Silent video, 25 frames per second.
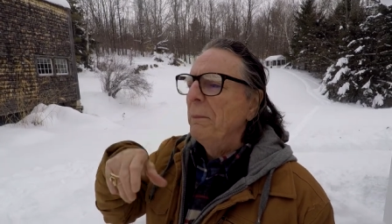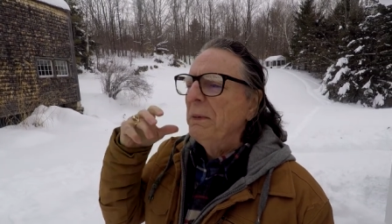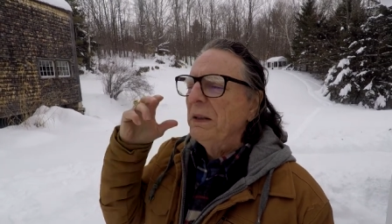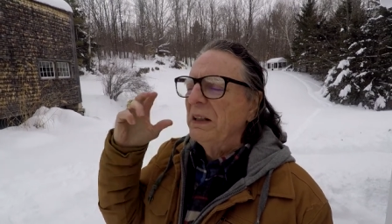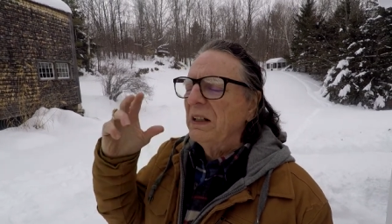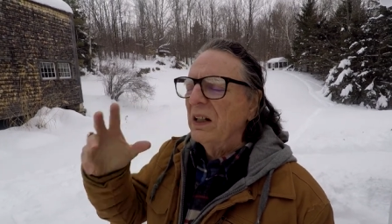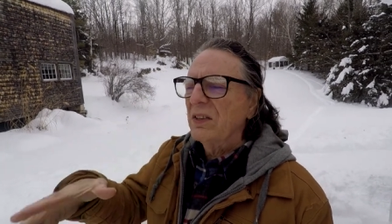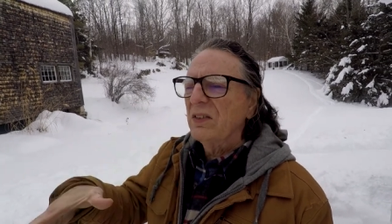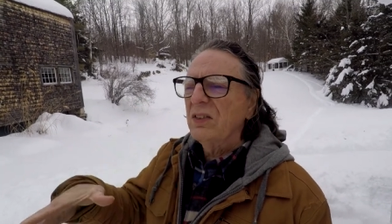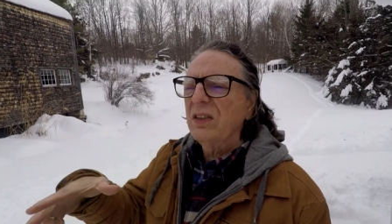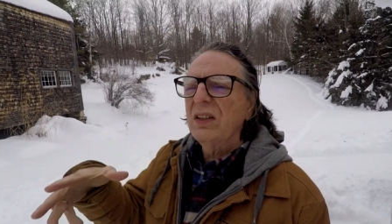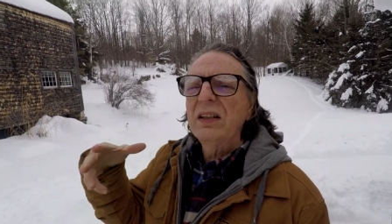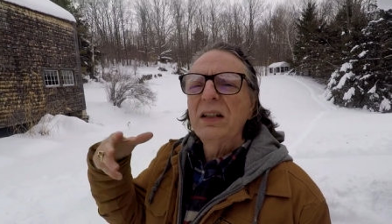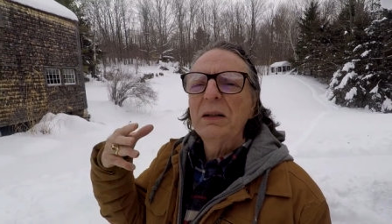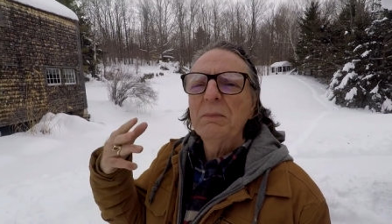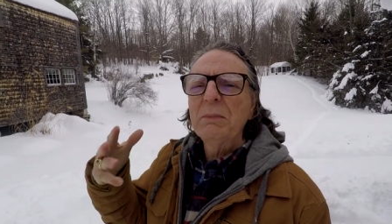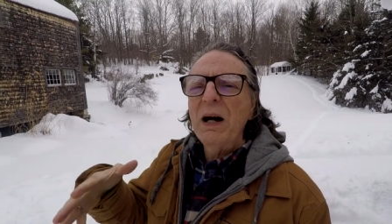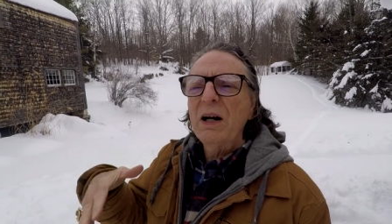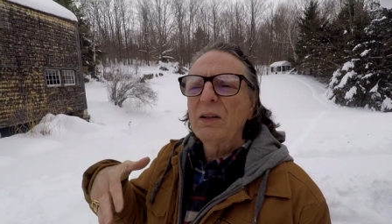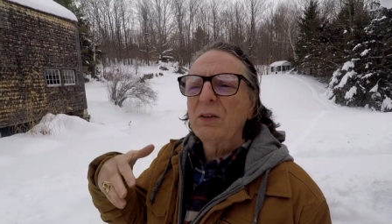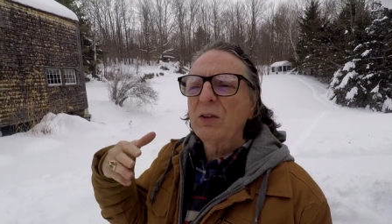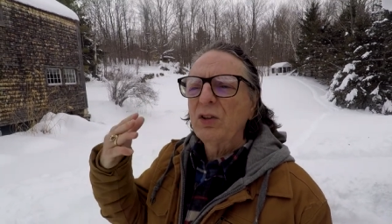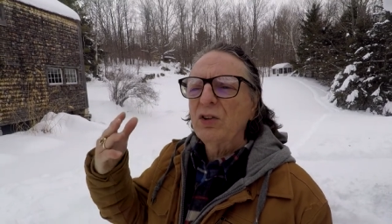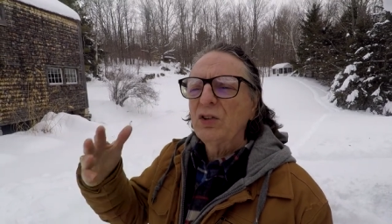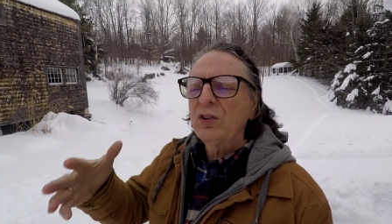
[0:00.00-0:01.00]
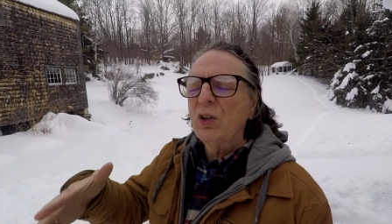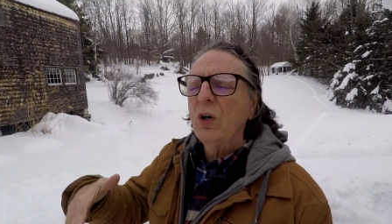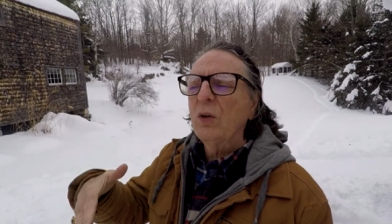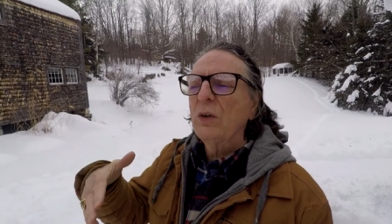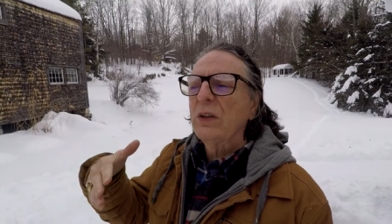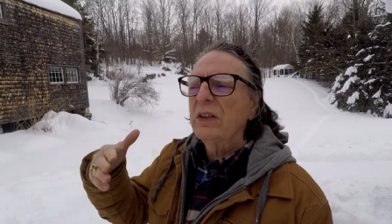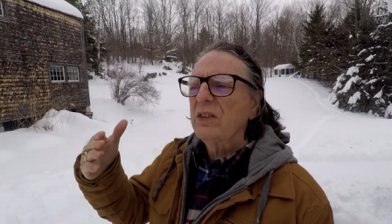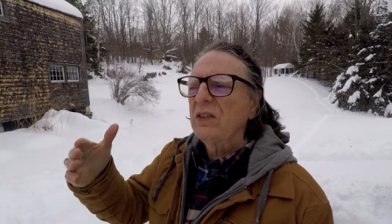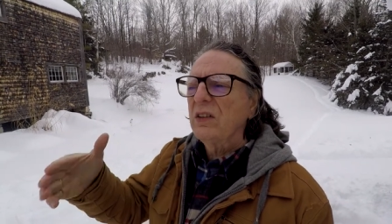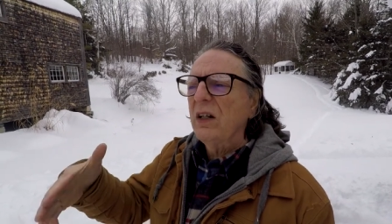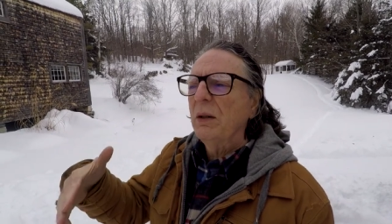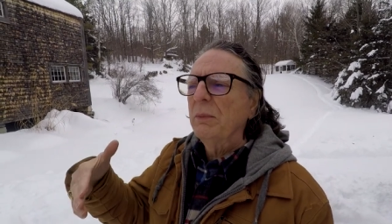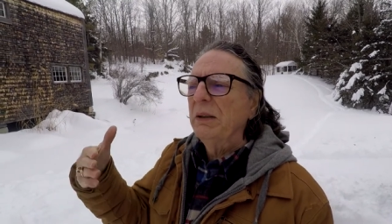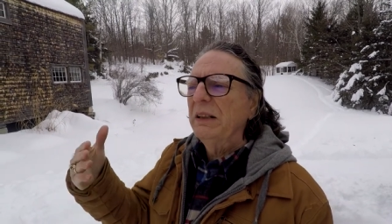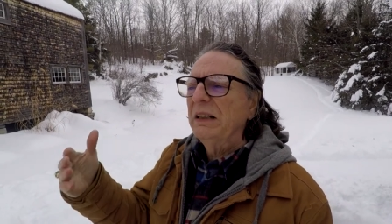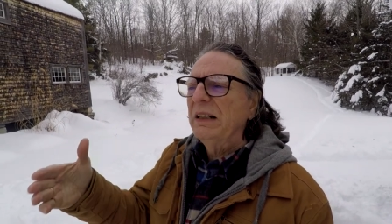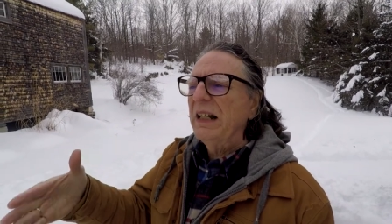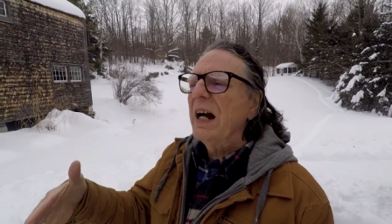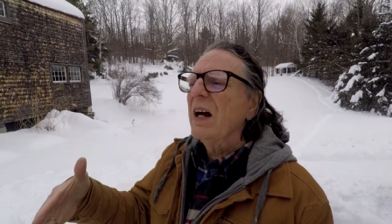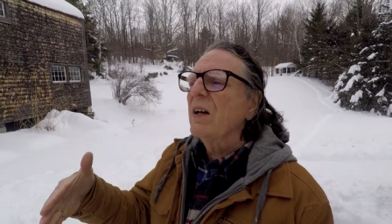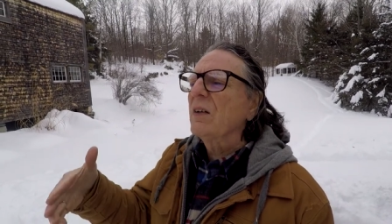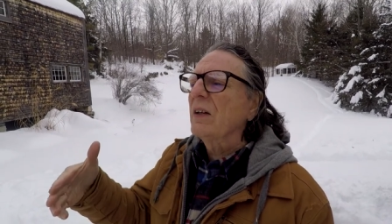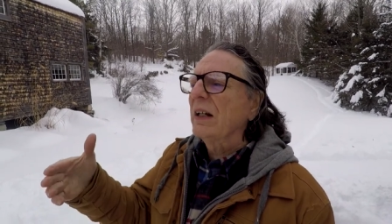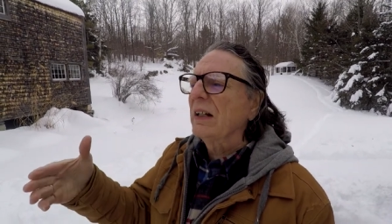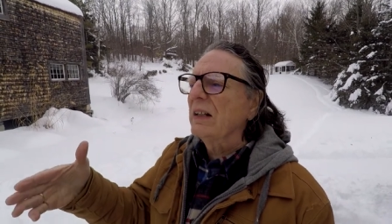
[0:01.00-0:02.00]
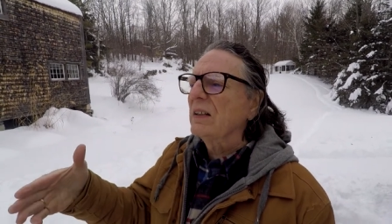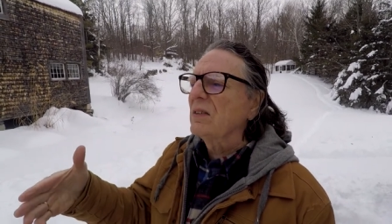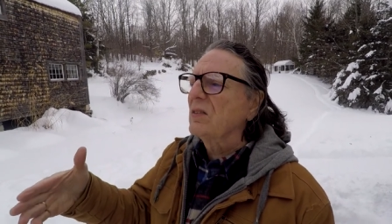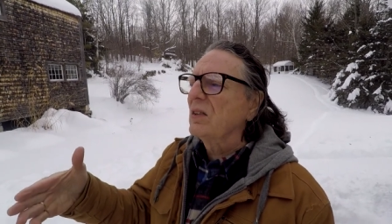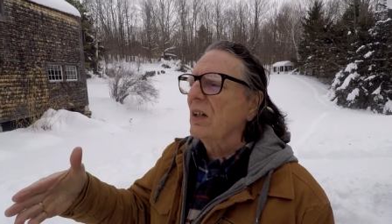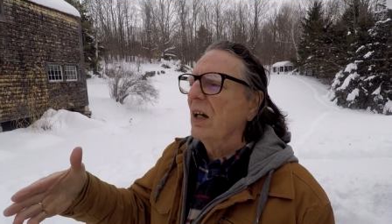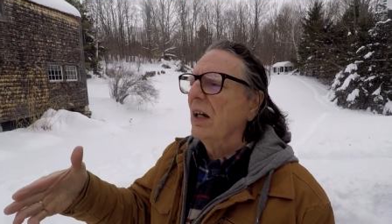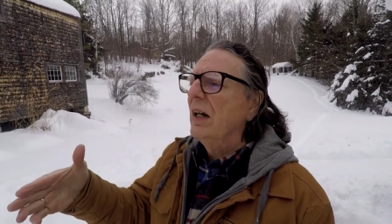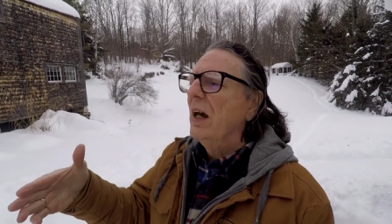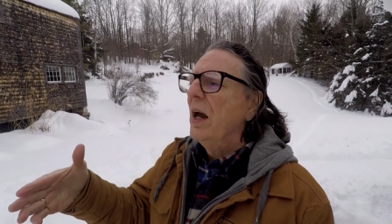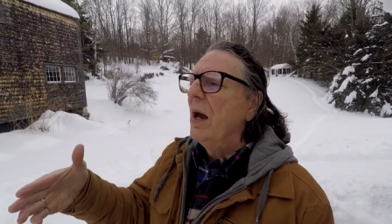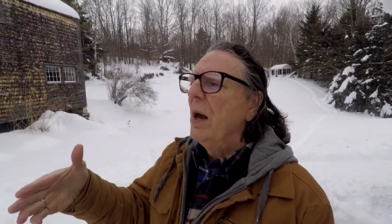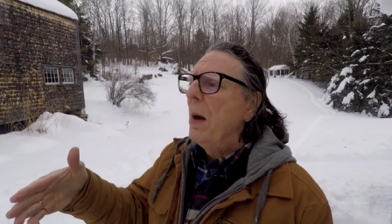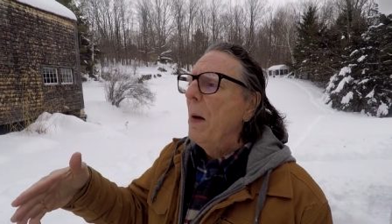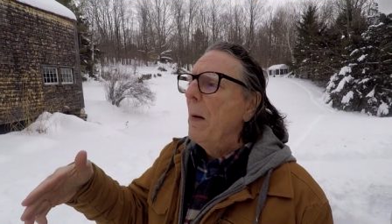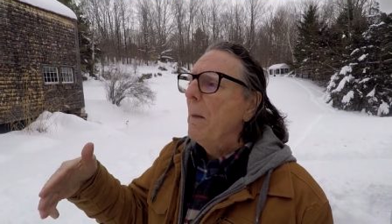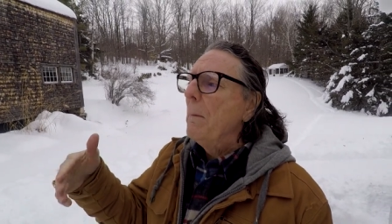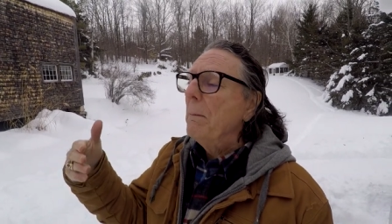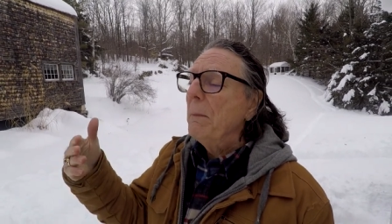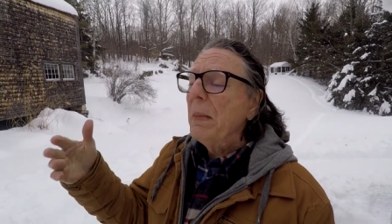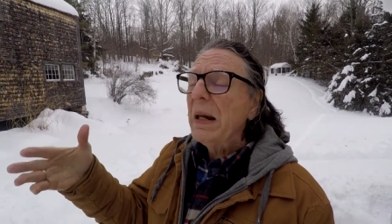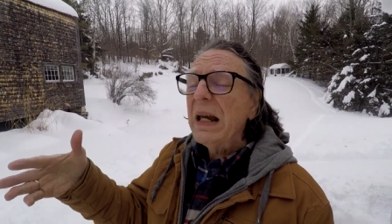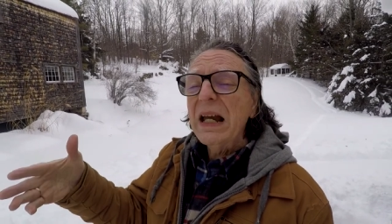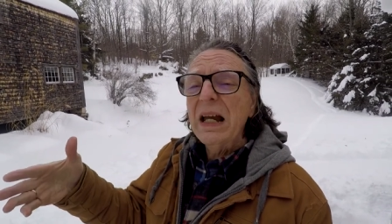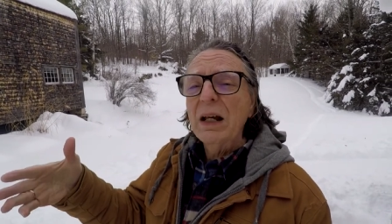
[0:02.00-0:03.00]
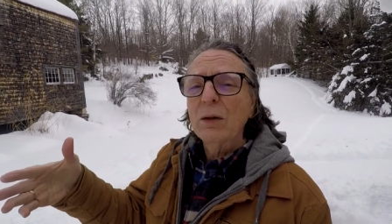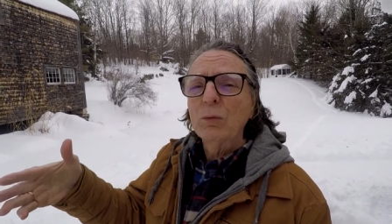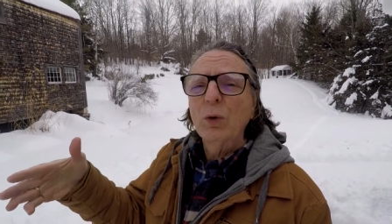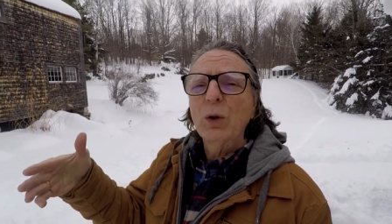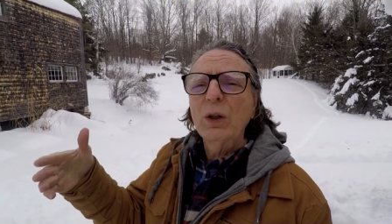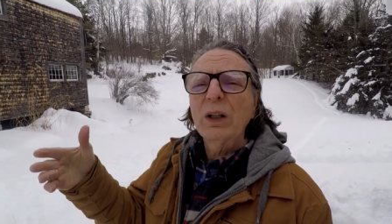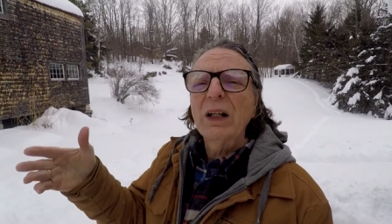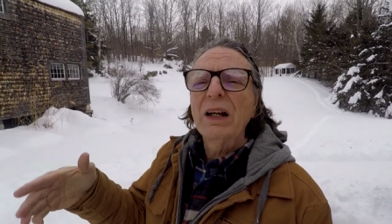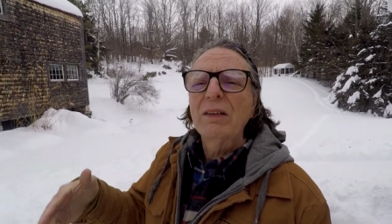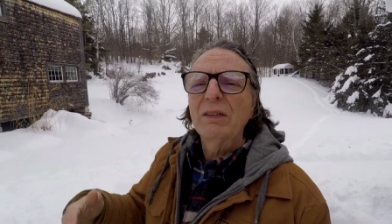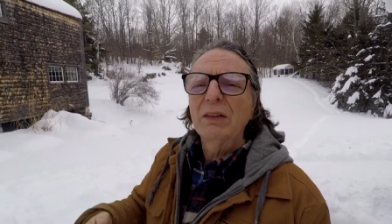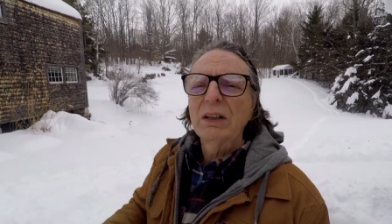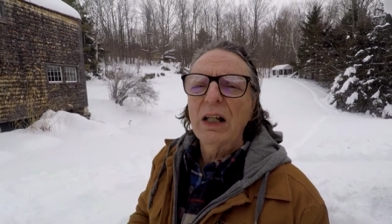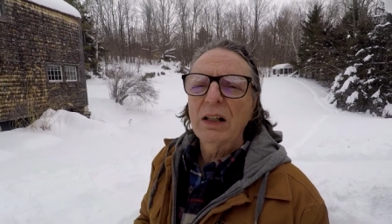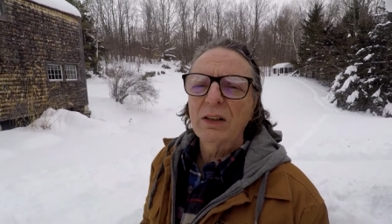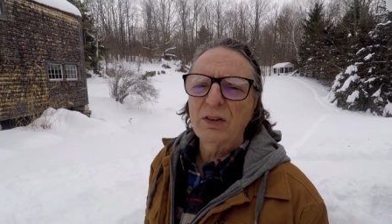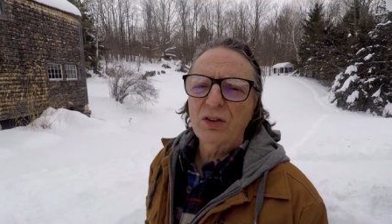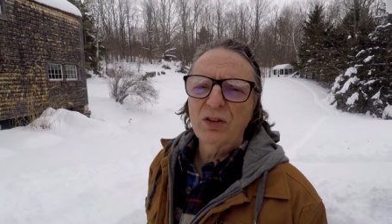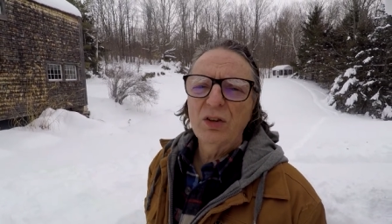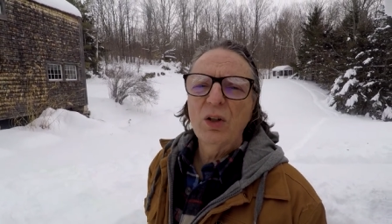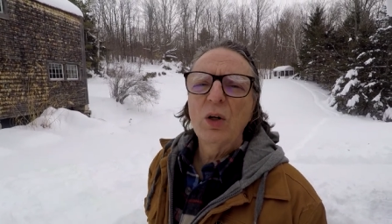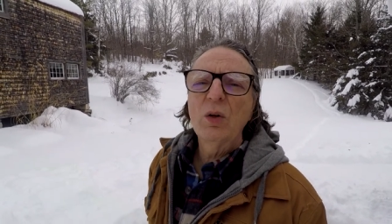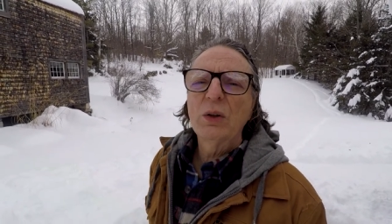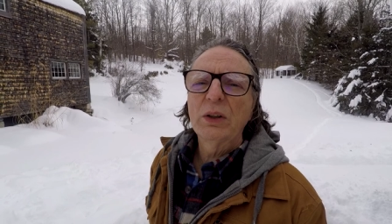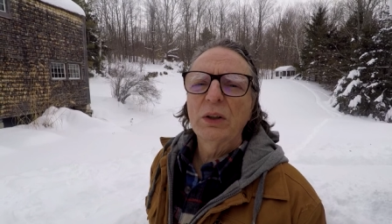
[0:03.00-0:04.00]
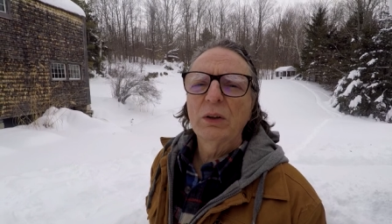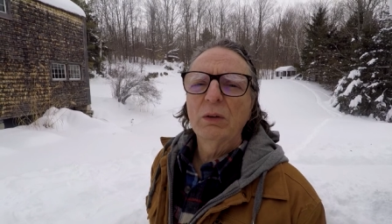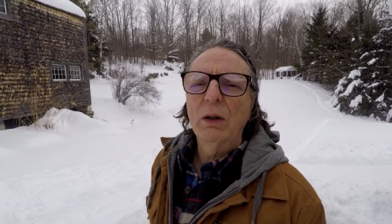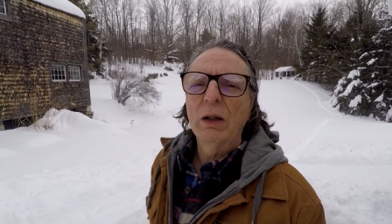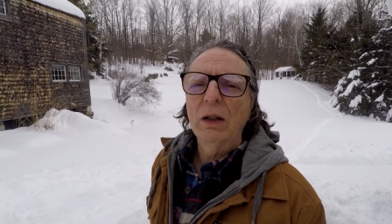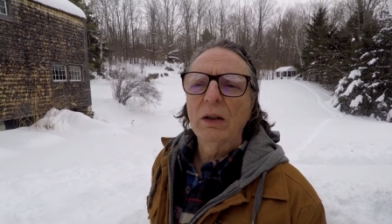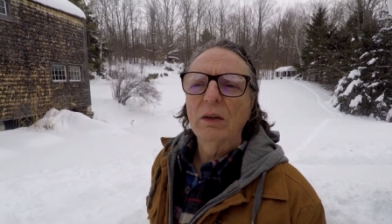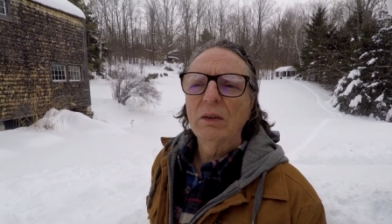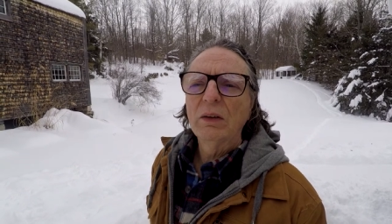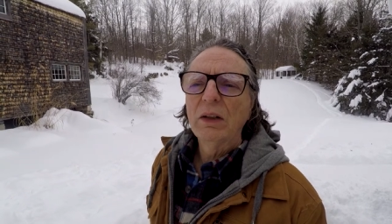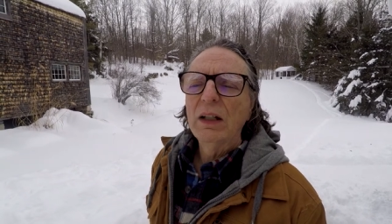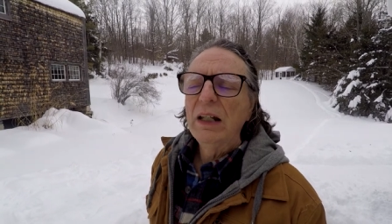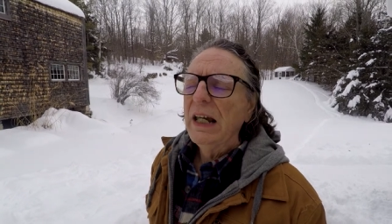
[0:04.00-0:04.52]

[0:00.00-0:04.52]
because of the amount of snow that's coming down, I can say, man, we're going to have a lot of snow on the ground.